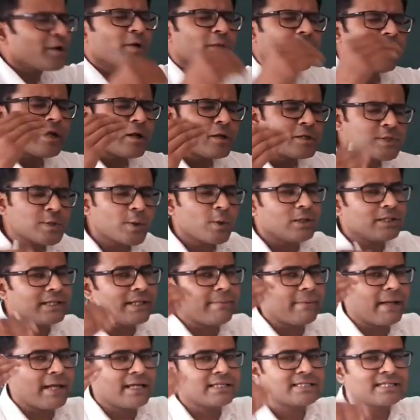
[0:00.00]
you can also call
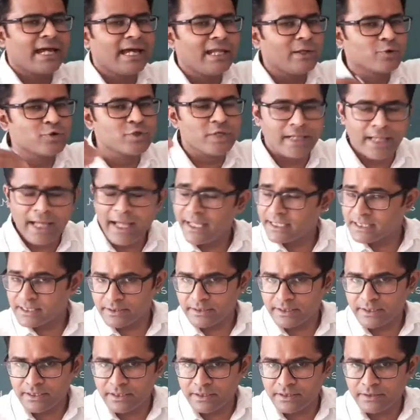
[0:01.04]
them as halogen
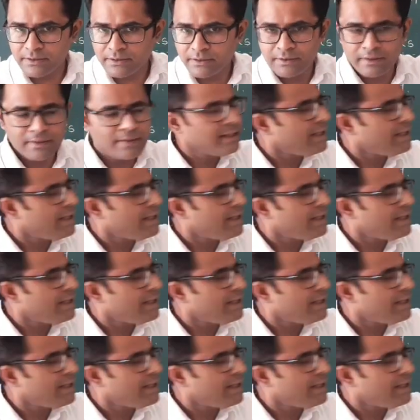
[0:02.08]
acids.